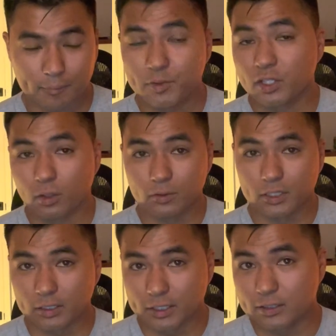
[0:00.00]
go in there
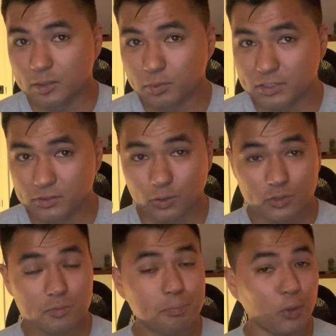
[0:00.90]
and get the appraisal. So
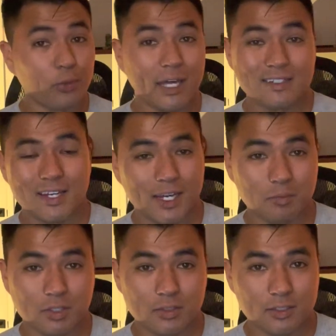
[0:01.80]
just build that time
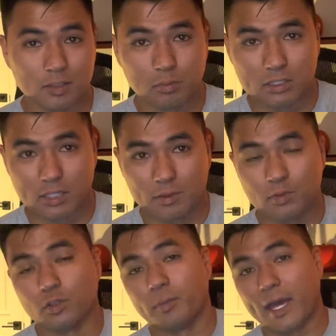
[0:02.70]
in. In the meantime,
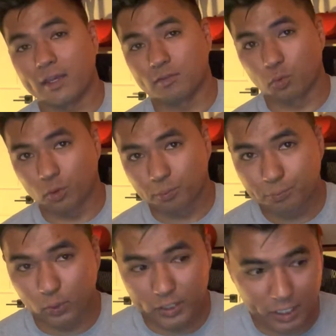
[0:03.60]
the back of it,
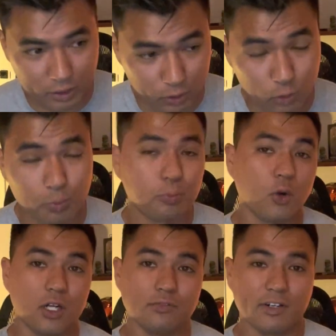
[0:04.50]
we're getting you
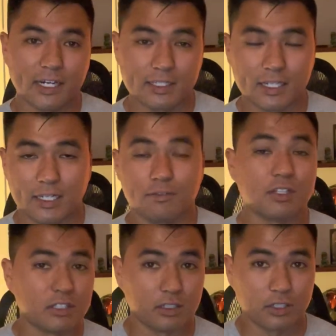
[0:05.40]
qualified, getting
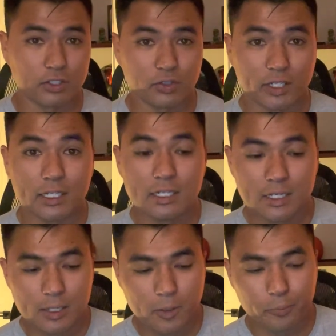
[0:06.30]
everything done on your end.
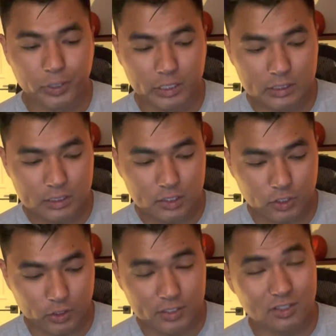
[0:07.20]
But
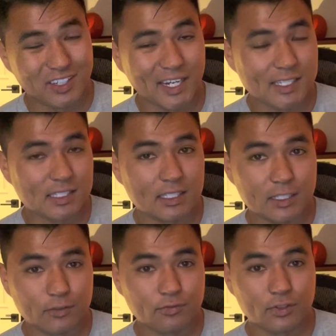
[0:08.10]
it's a good
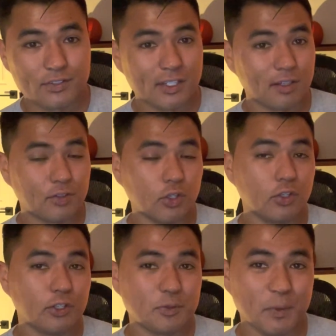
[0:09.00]
idea for the sake of your
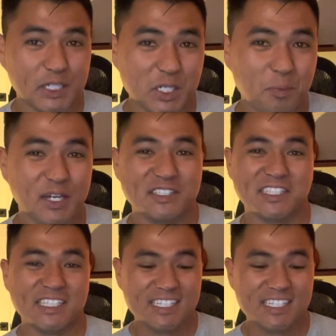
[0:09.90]
earnest money deposit